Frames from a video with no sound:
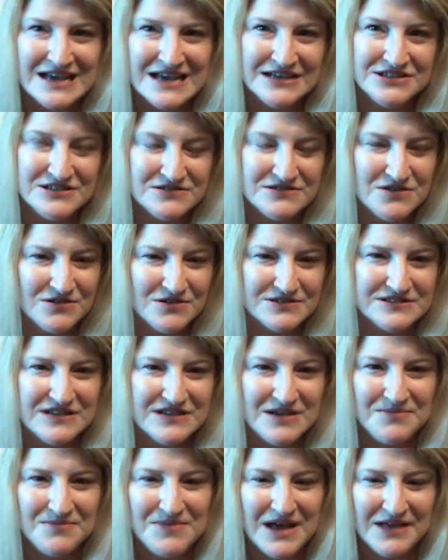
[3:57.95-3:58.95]
She's got
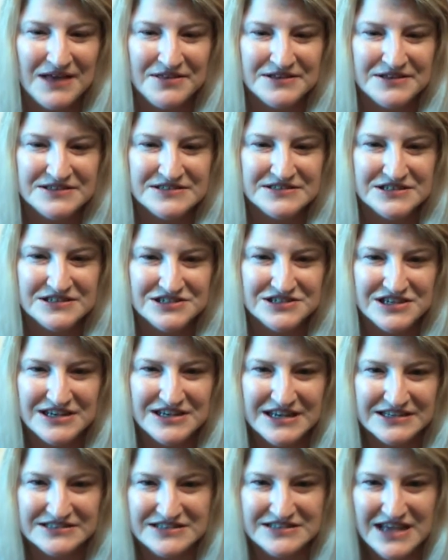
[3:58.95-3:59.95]
some others that she
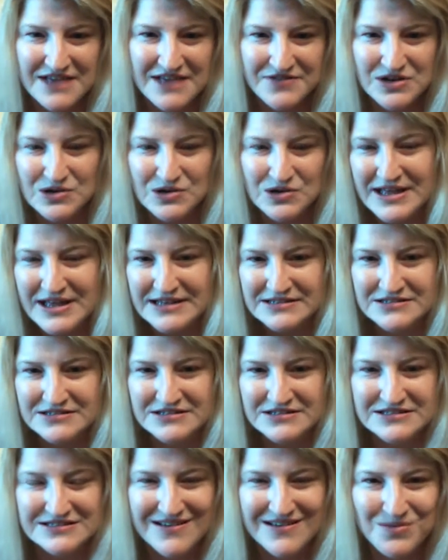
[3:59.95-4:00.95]
needs to have a look at and
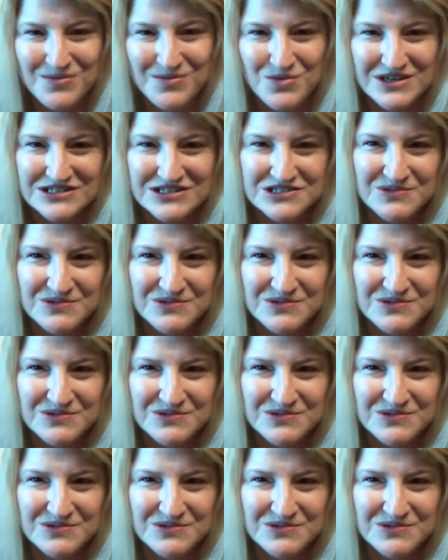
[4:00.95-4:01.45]
decide where she